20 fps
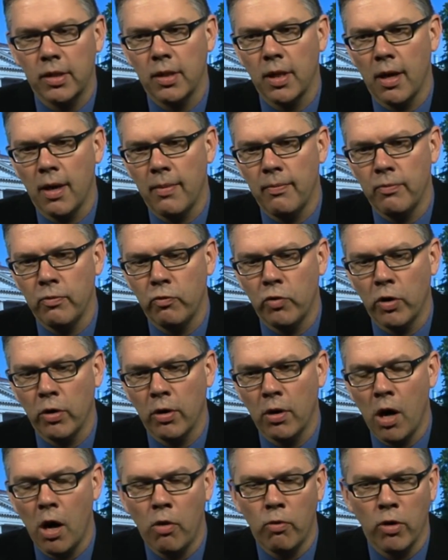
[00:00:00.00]

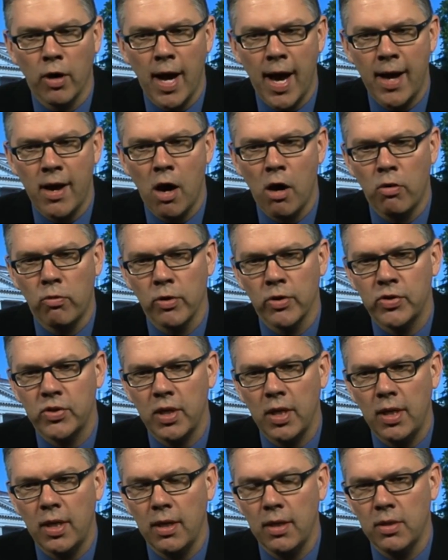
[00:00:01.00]
All we're
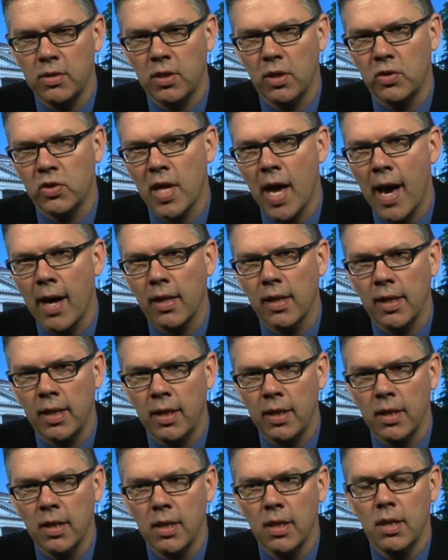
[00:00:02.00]
seeking is
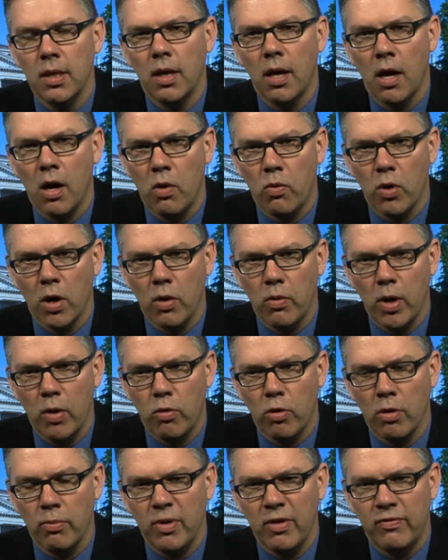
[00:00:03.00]
exactly where we
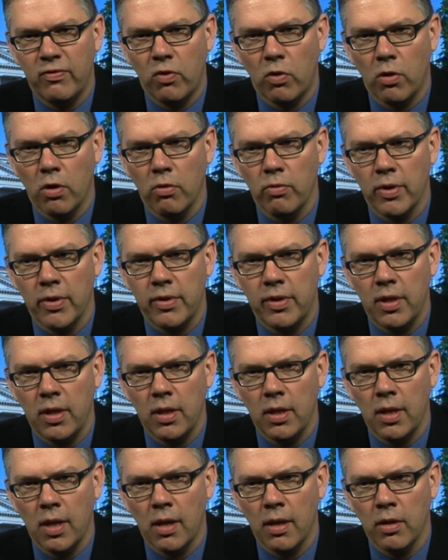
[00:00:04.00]
were before with
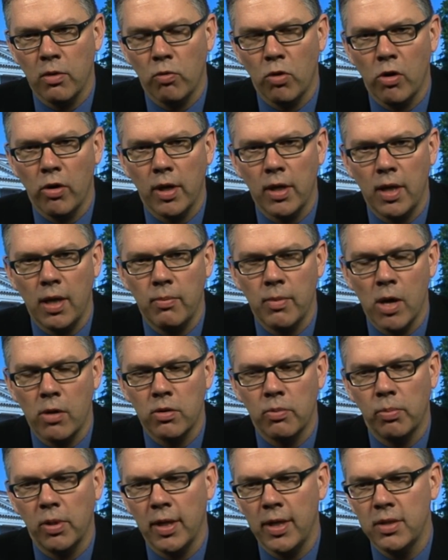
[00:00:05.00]
the Royal Canadian
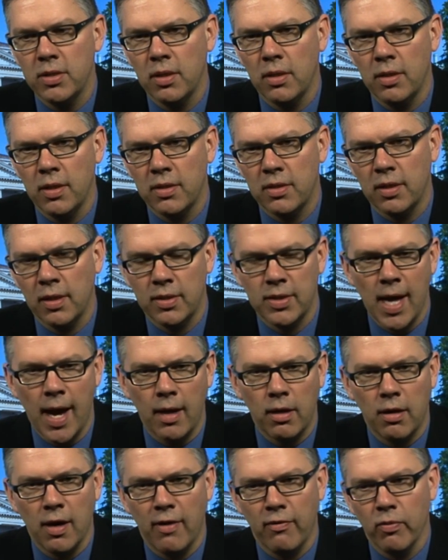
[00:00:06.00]
Mounted Police, and this
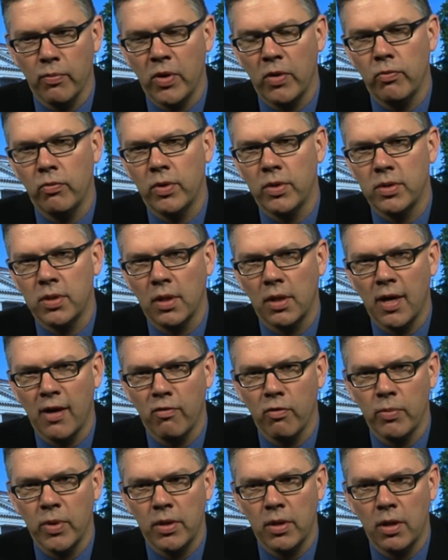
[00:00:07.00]
exact government was a
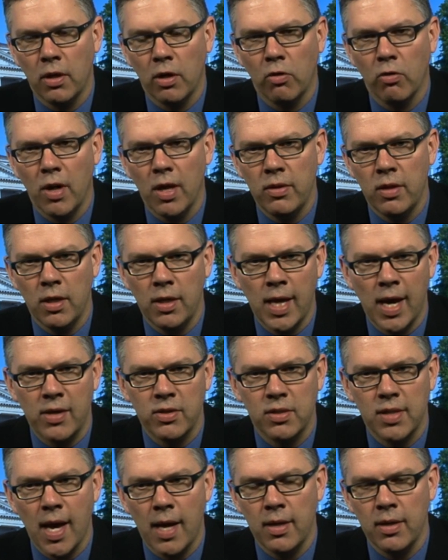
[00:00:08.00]
government that agreed that
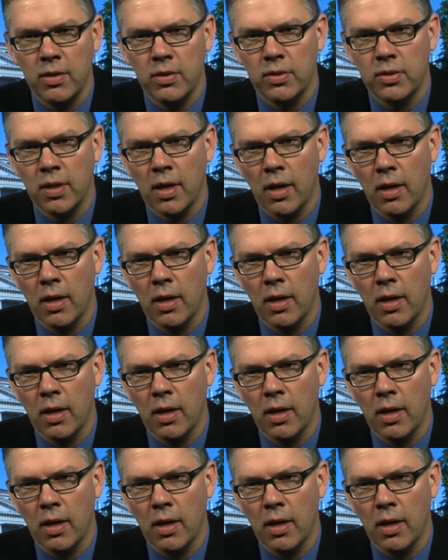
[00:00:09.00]
yes, that is